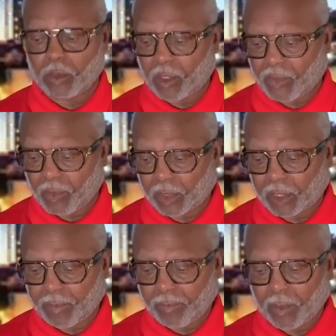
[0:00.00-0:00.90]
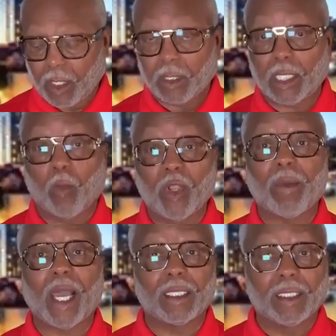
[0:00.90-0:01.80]
on authority, that we
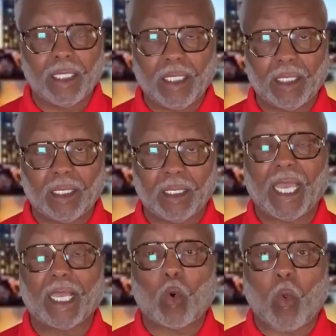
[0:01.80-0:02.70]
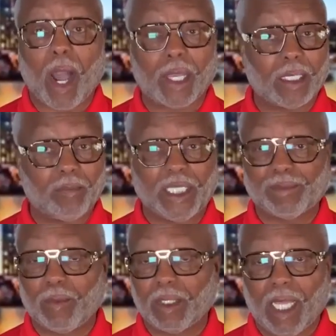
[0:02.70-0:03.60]
might lead a quiet and
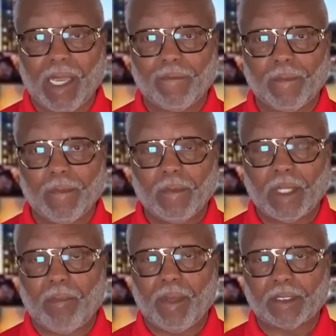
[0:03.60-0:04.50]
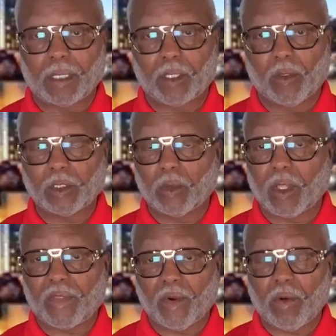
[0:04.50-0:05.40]
peaceful life. That means that those on
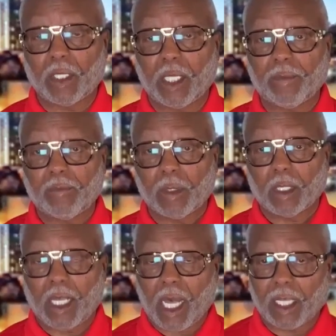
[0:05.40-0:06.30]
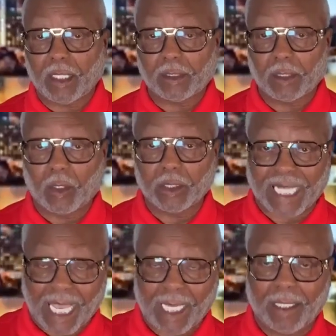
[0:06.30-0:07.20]
authority, God has
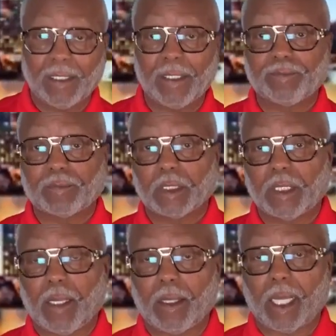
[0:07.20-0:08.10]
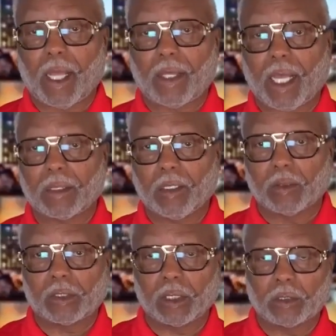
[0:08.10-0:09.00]
ordained uh, uh, uh, you know,
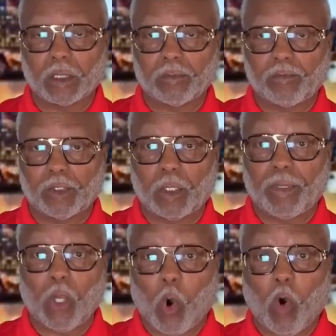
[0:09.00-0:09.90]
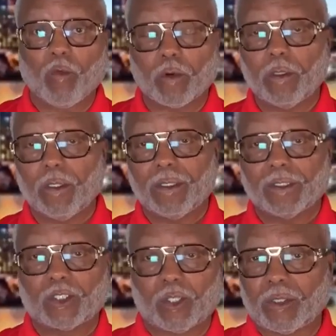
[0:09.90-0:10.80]
to, to, to be over
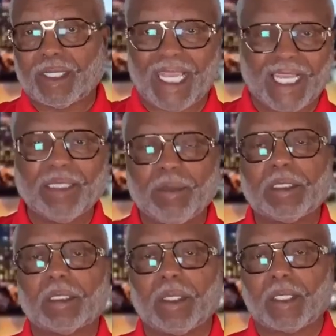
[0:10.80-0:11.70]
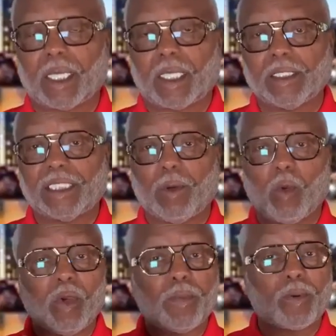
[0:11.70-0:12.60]
certain elements and things like he said, well,
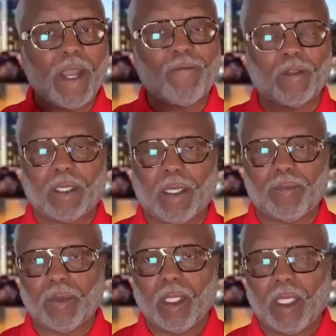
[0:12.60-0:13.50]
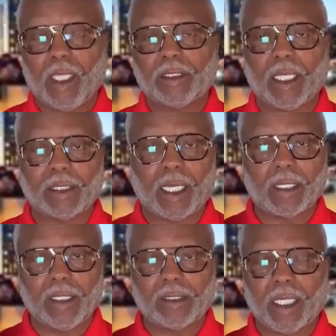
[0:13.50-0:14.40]
we pray for them. He said that
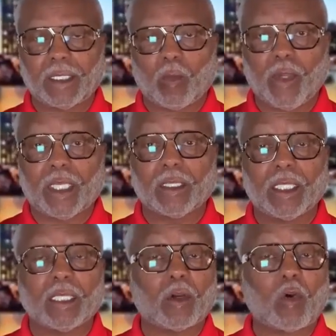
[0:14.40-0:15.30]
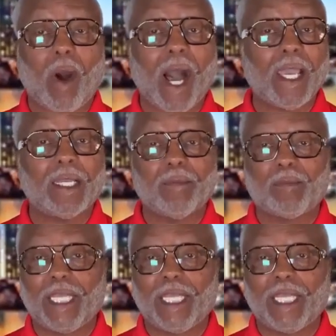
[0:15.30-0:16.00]
he said that we can lead a quiet and